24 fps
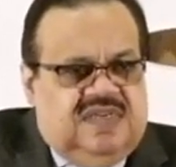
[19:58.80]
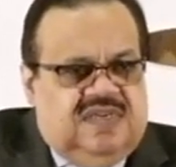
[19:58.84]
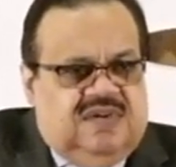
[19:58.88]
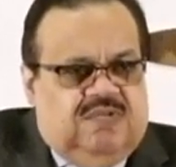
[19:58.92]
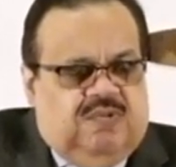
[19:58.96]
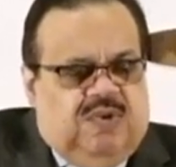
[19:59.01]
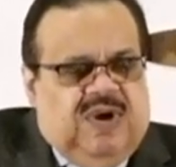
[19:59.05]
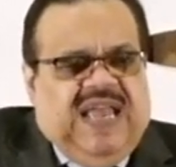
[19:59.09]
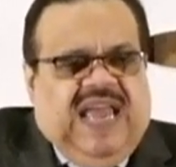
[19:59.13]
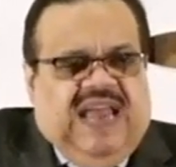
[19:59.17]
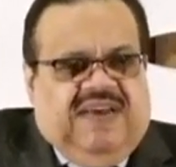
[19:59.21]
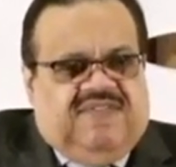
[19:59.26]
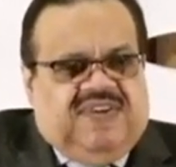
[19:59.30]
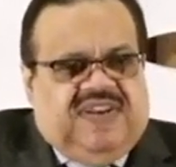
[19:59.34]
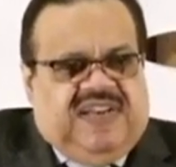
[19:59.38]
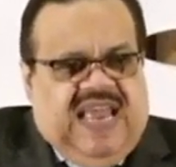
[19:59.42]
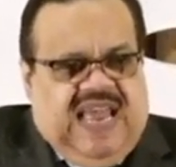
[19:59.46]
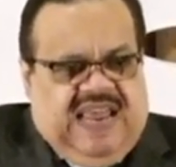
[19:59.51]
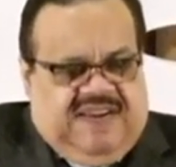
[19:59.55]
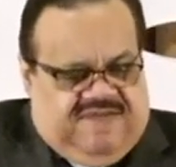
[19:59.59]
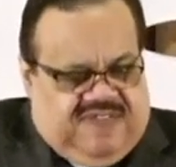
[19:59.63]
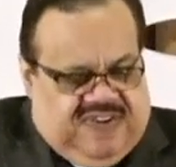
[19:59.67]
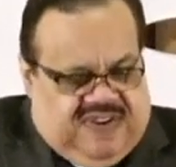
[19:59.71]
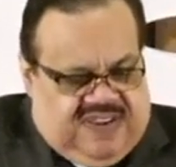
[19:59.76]
we have an
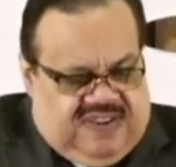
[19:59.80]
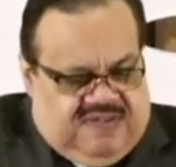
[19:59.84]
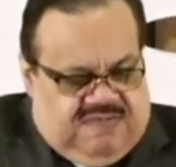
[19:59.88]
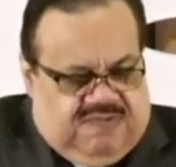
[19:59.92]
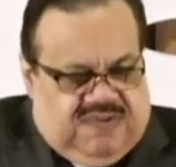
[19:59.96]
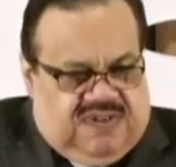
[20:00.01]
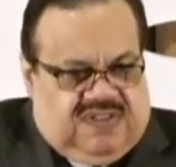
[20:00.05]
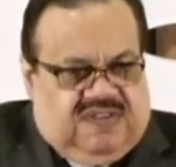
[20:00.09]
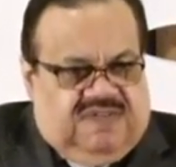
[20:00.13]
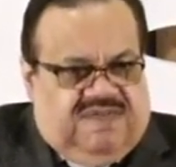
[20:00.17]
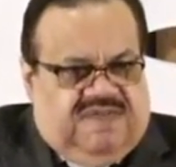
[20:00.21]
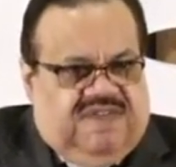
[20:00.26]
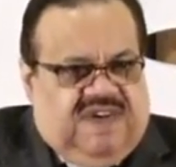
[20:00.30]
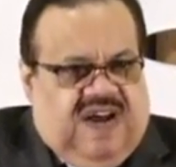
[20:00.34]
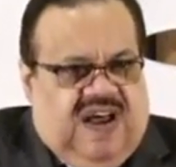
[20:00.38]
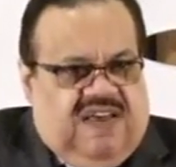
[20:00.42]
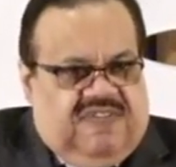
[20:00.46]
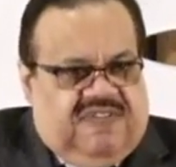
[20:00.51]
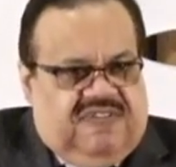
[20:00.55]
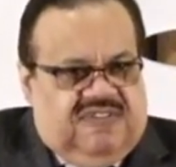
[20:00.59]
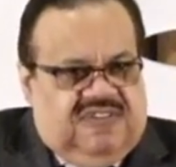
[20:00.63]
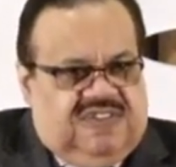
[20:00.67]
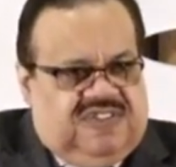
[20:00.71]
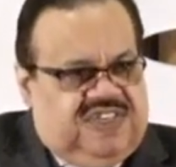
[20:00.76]
advocate with the
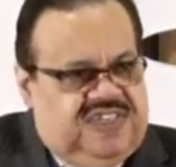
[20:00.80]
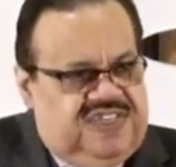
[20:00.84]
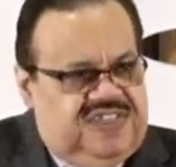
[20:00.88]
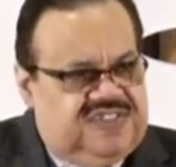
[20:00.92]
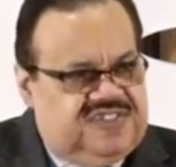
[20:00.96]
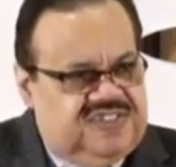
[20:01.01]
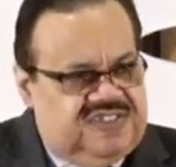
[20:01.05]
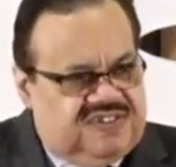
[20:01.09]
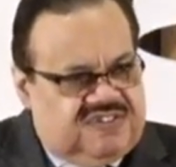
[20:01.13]
Father, Jesus